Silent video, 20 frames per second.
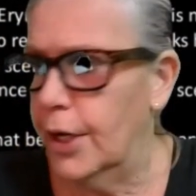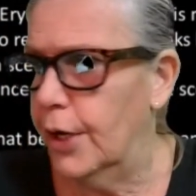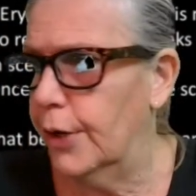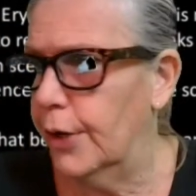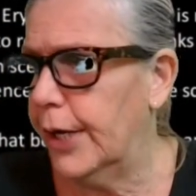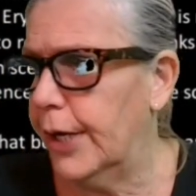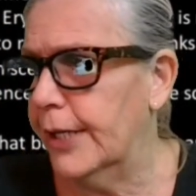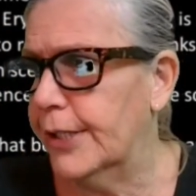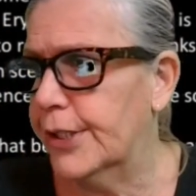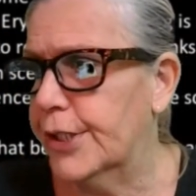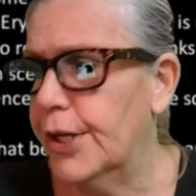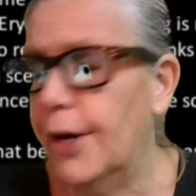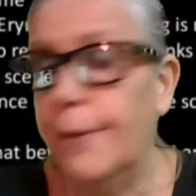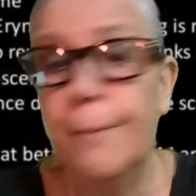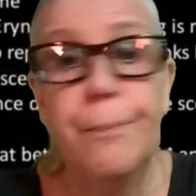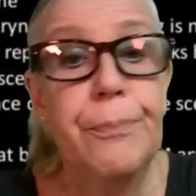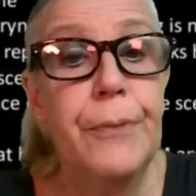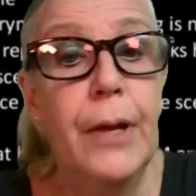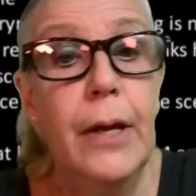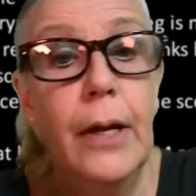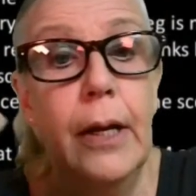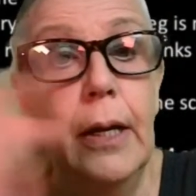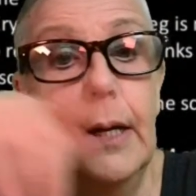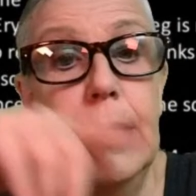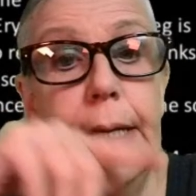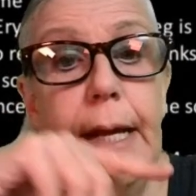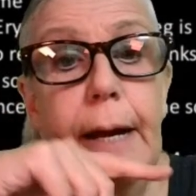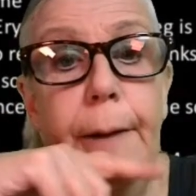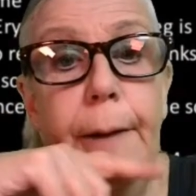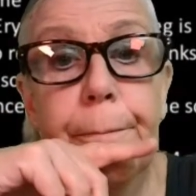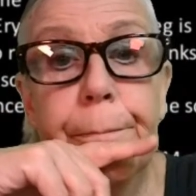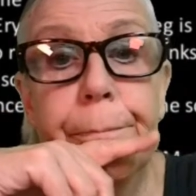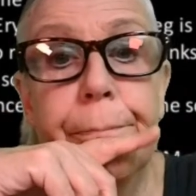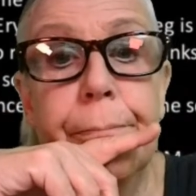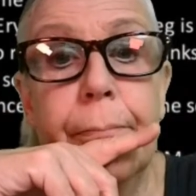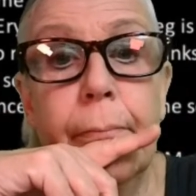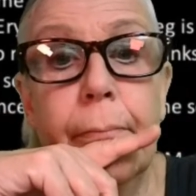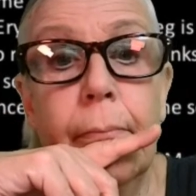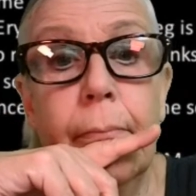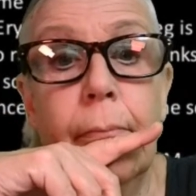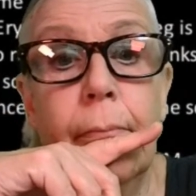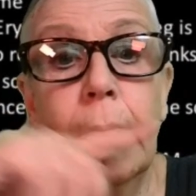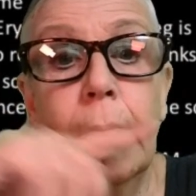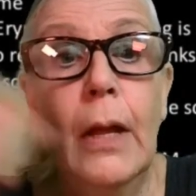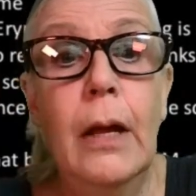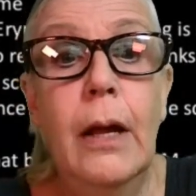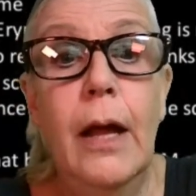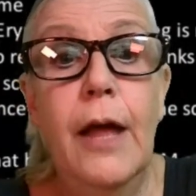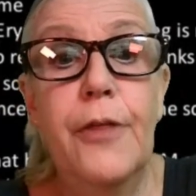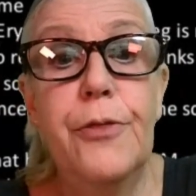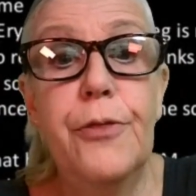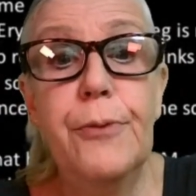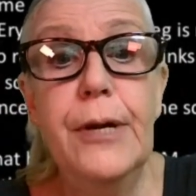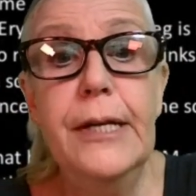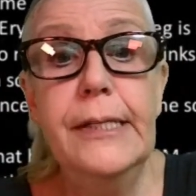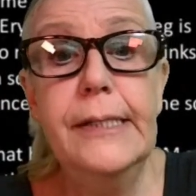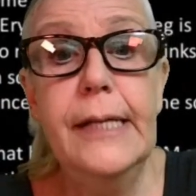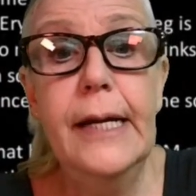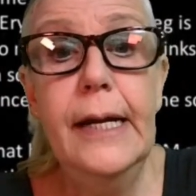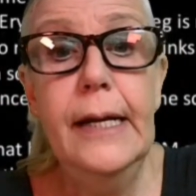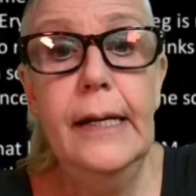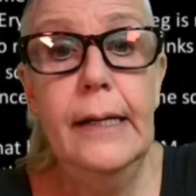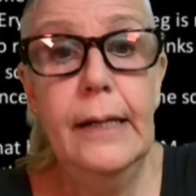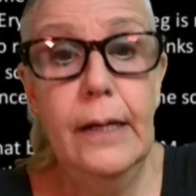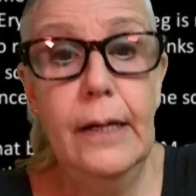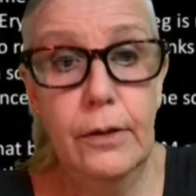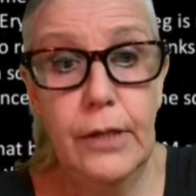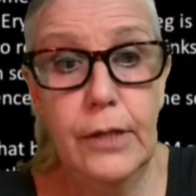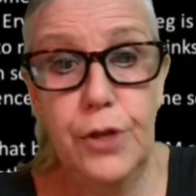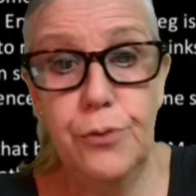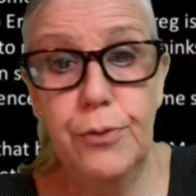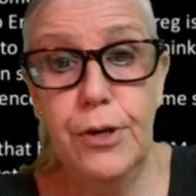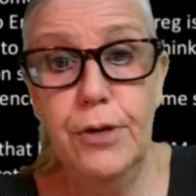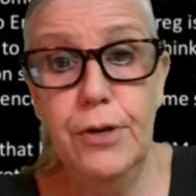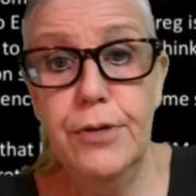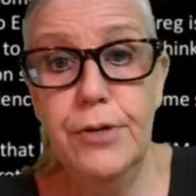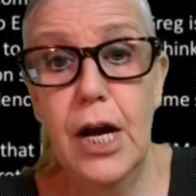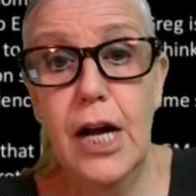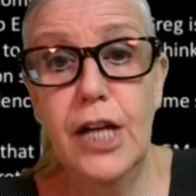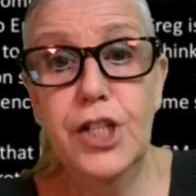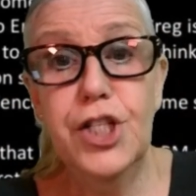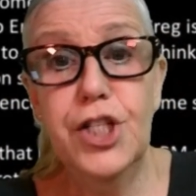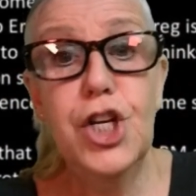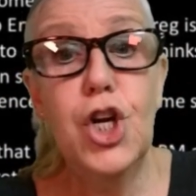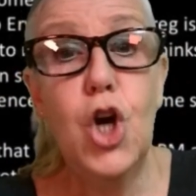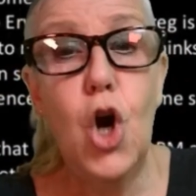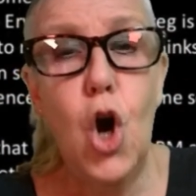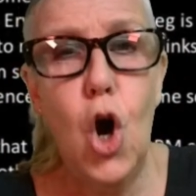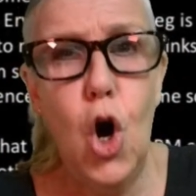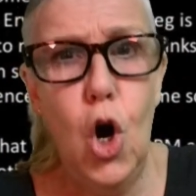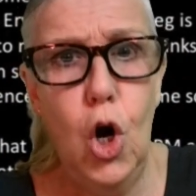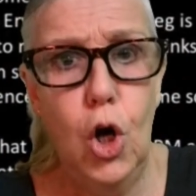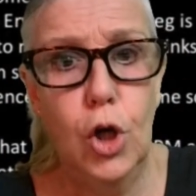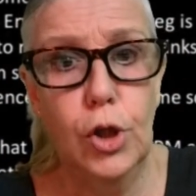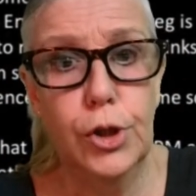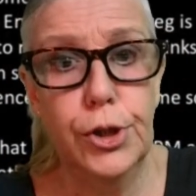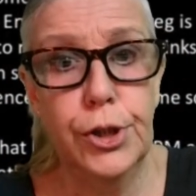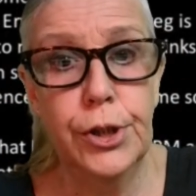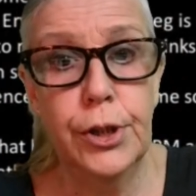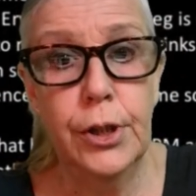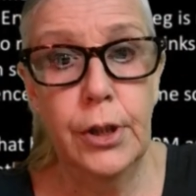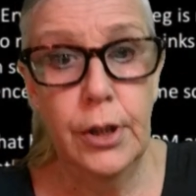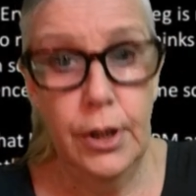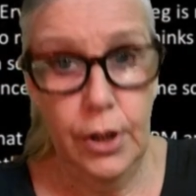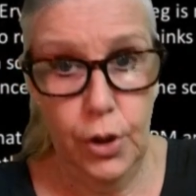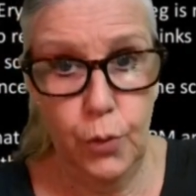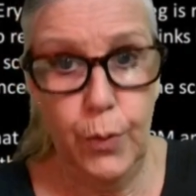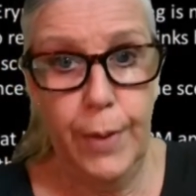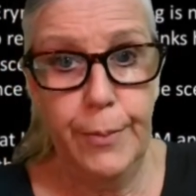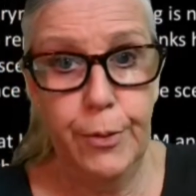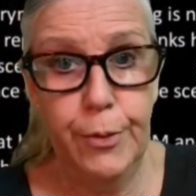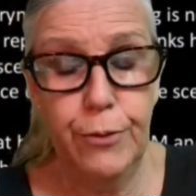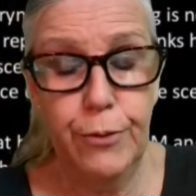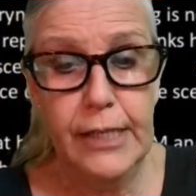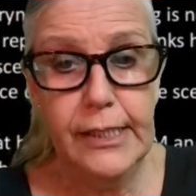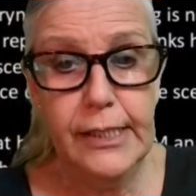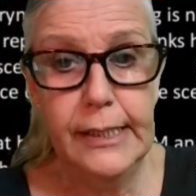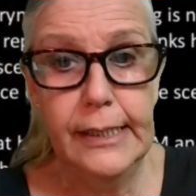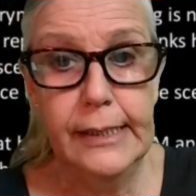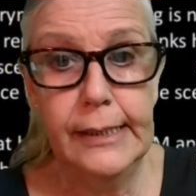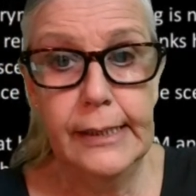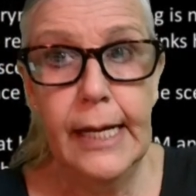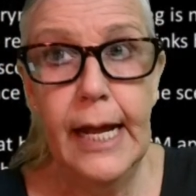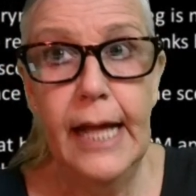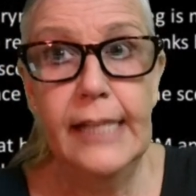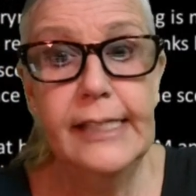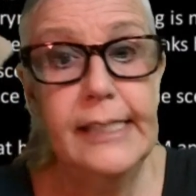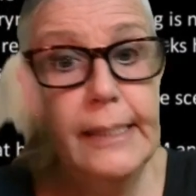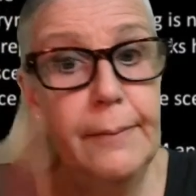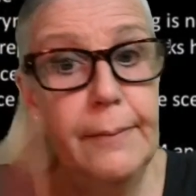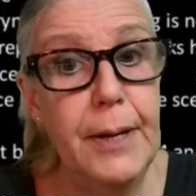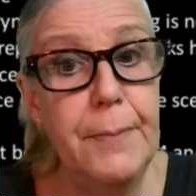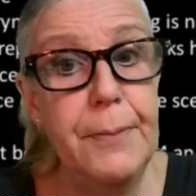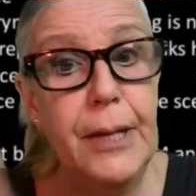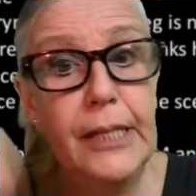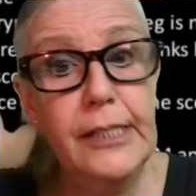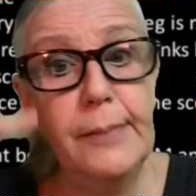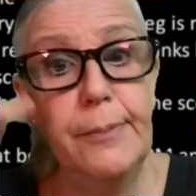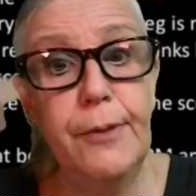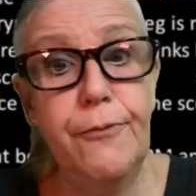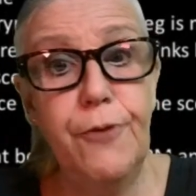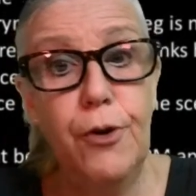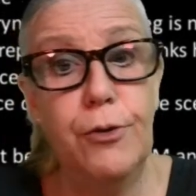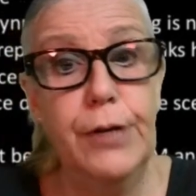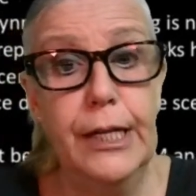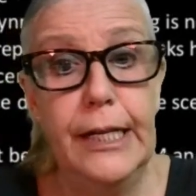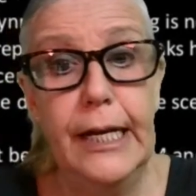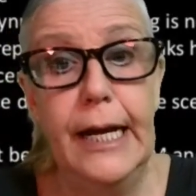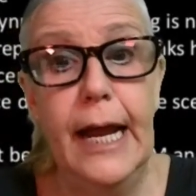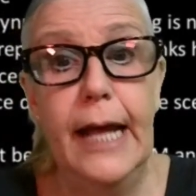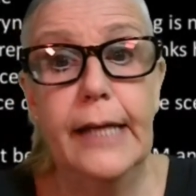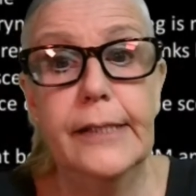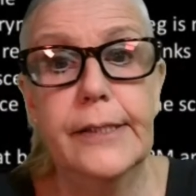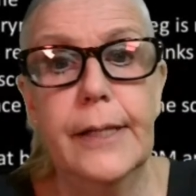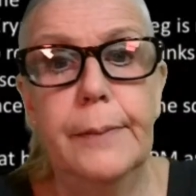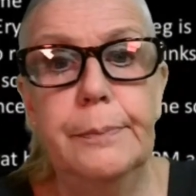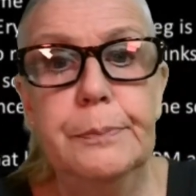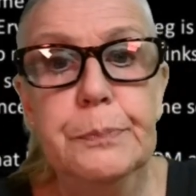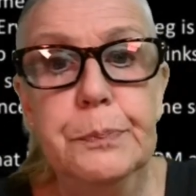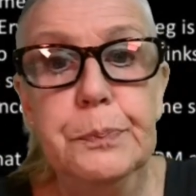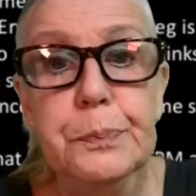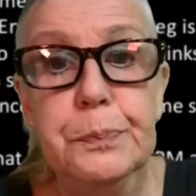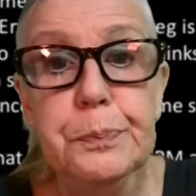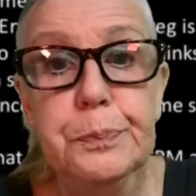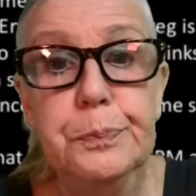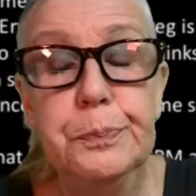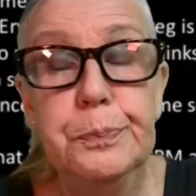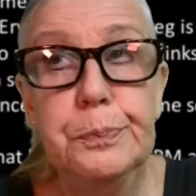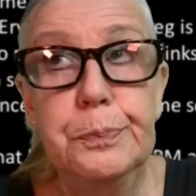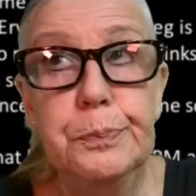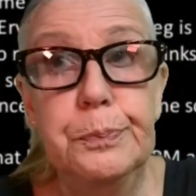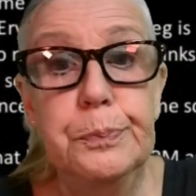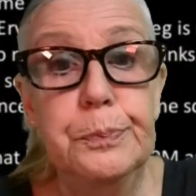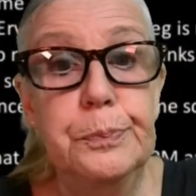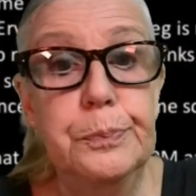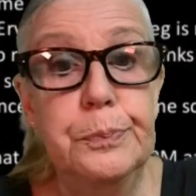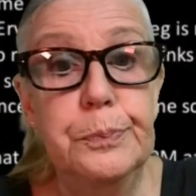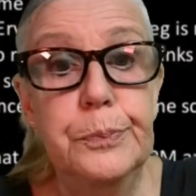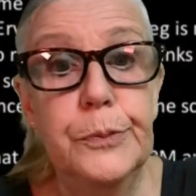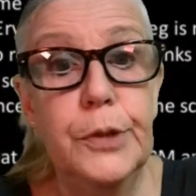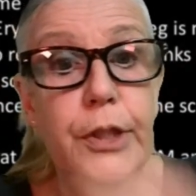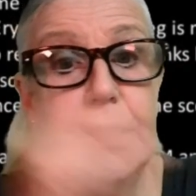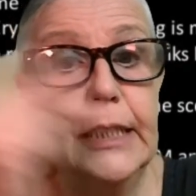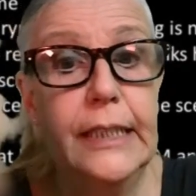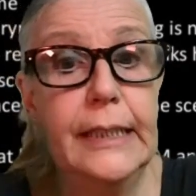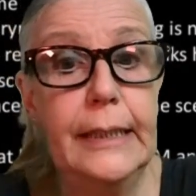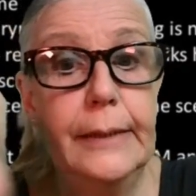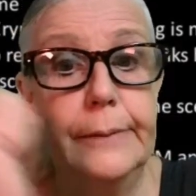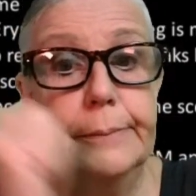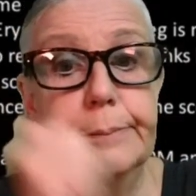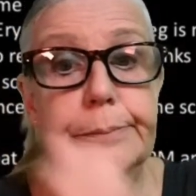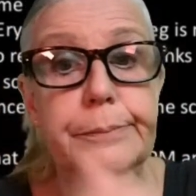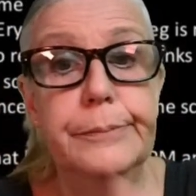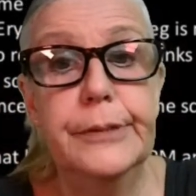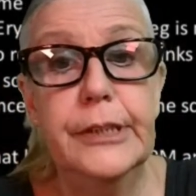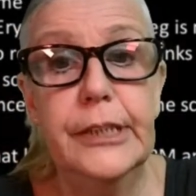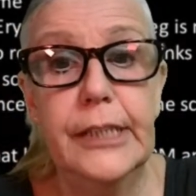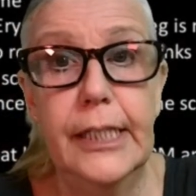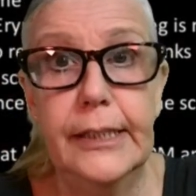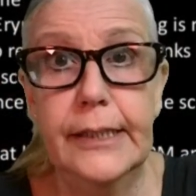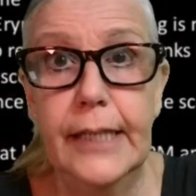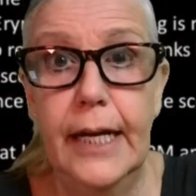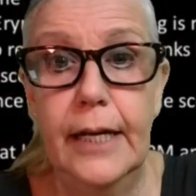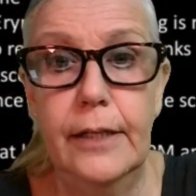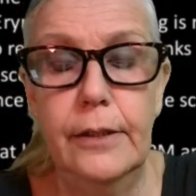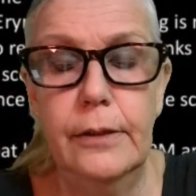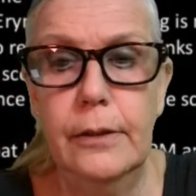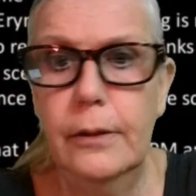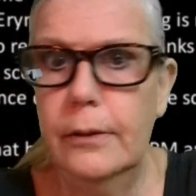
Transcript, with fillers: Okay, so now at 310, okay, 309, she calls the Witman residence and somebody picks up the phone and then hangs up. Click, click, just like that.